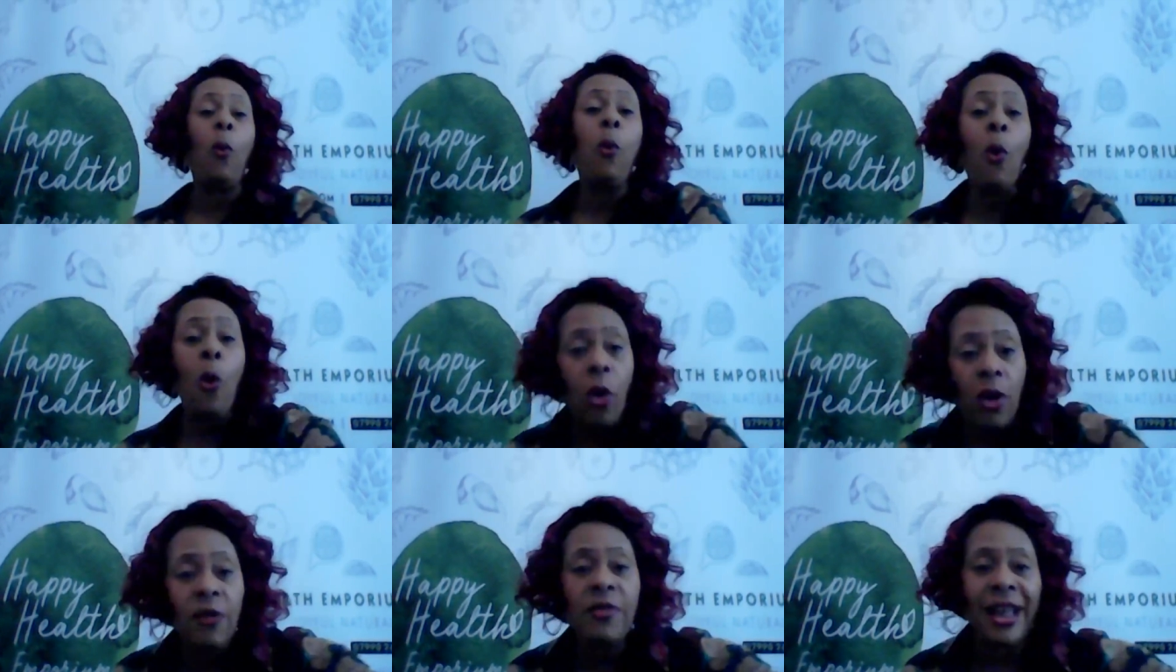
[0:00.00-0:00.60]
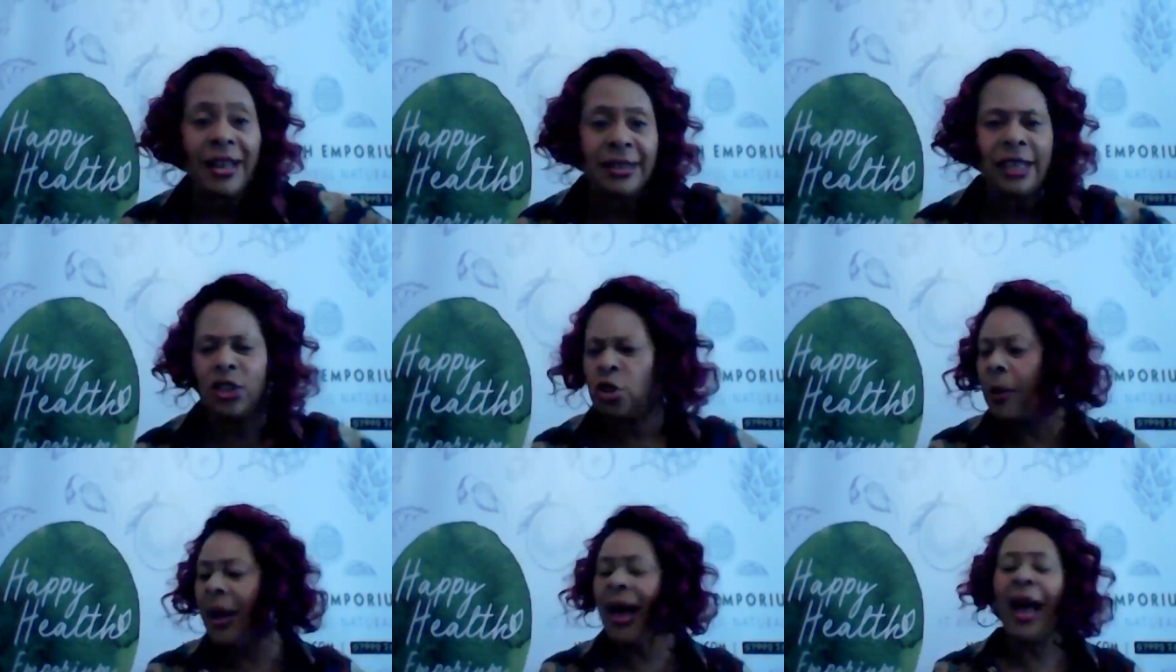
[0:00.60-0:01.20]
to walk that stage, no
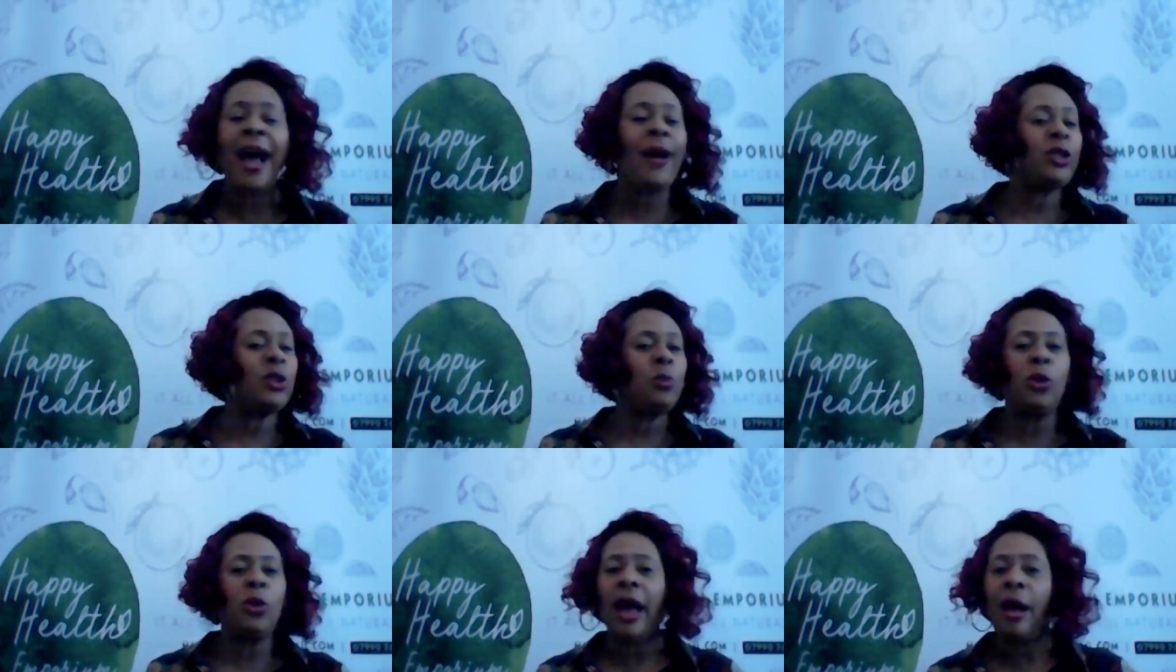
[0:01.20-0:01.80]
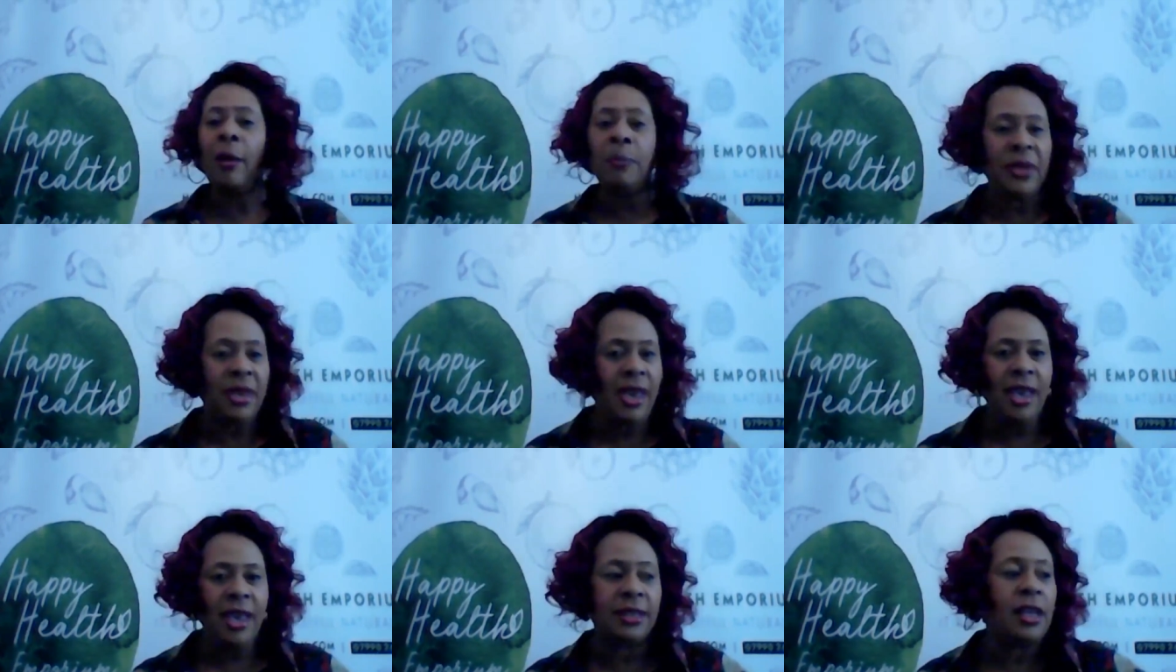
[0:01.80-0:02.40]
matter how small or how big it
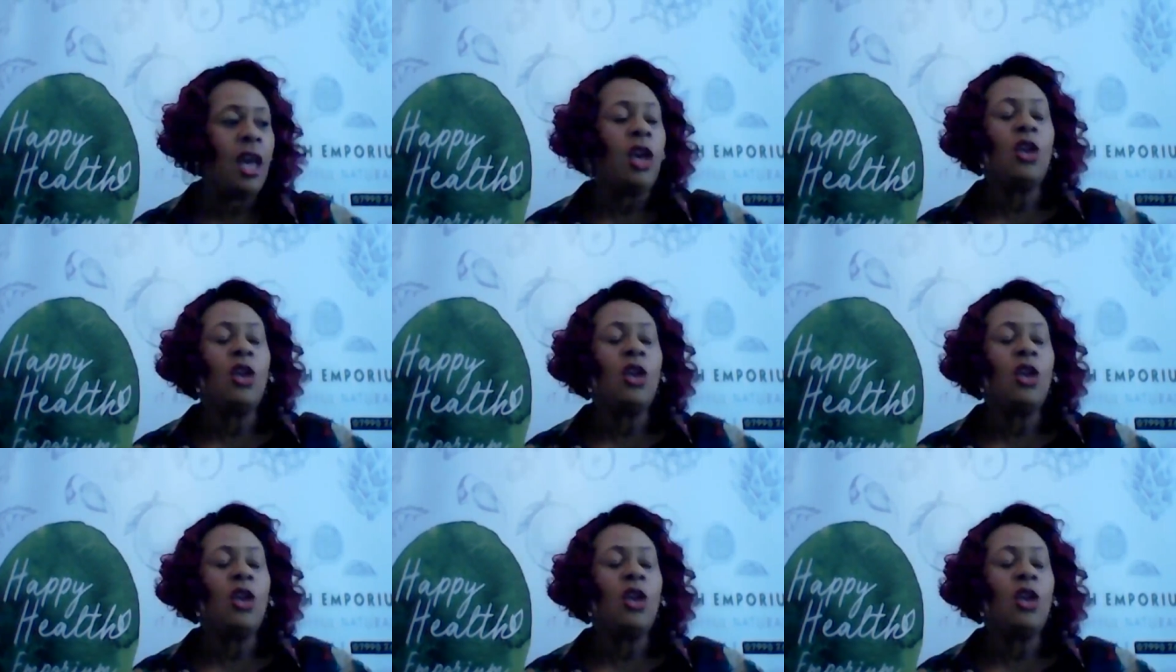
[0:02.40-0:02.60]
is.